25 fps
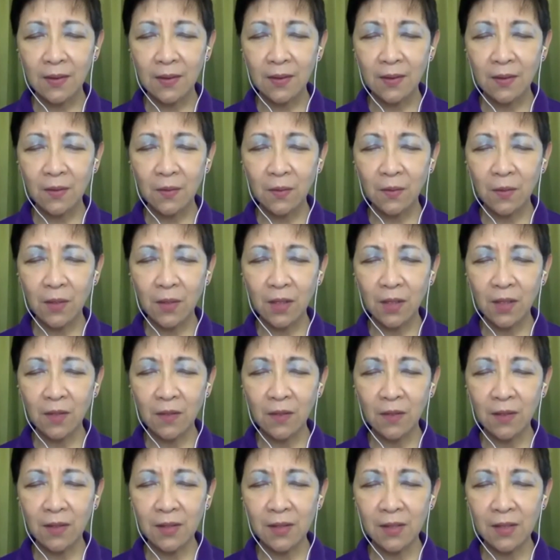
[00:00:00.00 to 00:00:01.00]

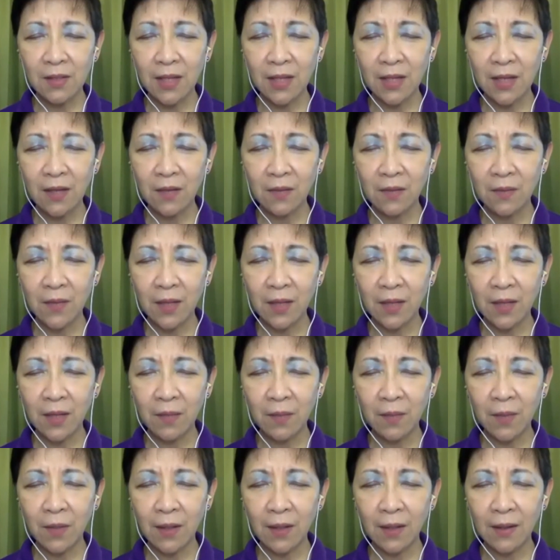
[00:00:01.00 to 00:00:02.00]
whatever the sound may
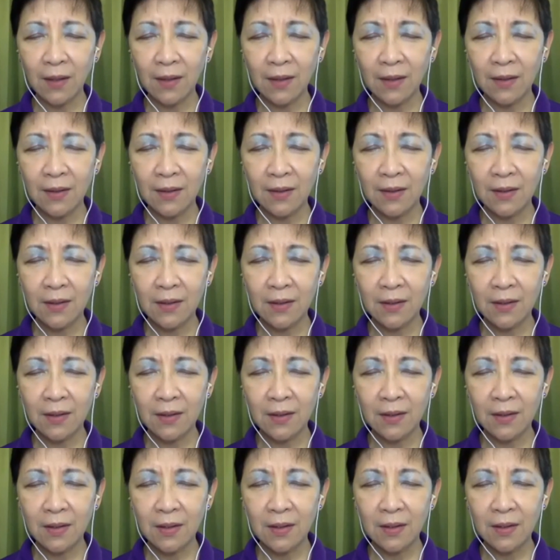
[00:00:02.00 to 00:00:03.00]
be,
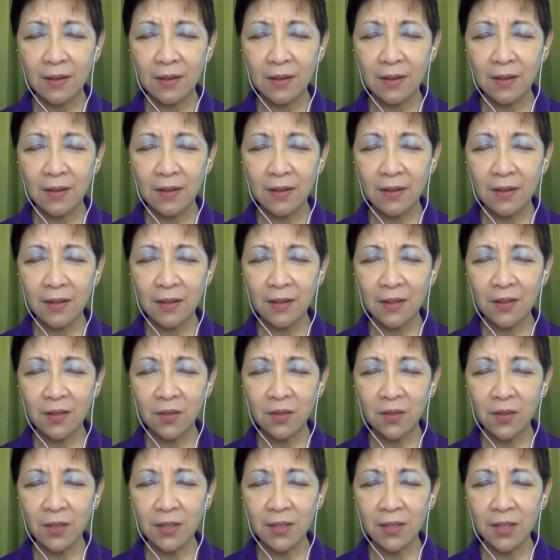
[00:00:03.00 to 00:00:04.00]
is
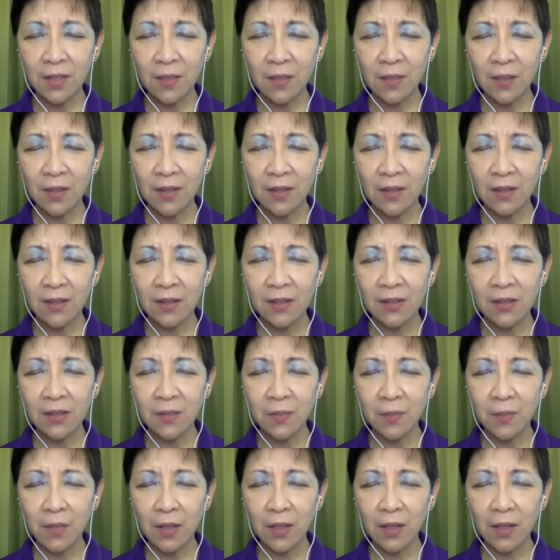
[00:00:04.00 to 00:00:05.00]
to accept that this is
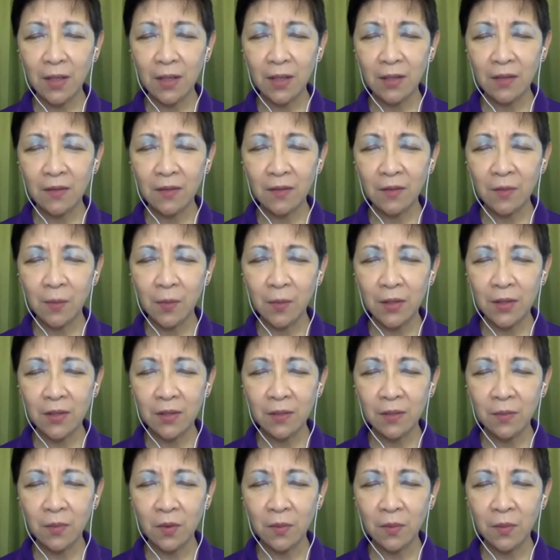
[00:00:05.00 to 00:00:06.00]
part of the
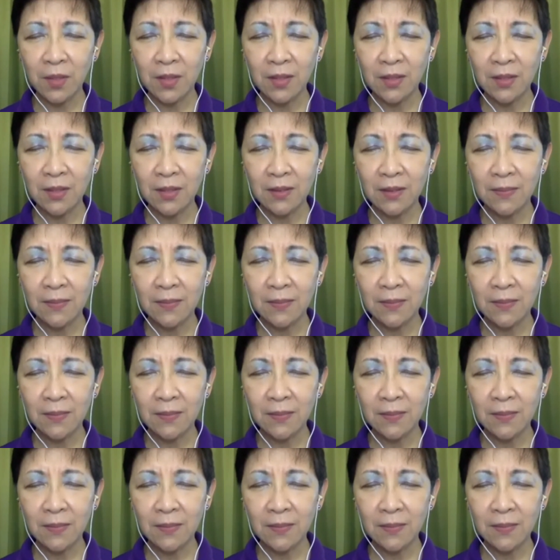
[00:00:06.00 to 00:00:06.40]
present moment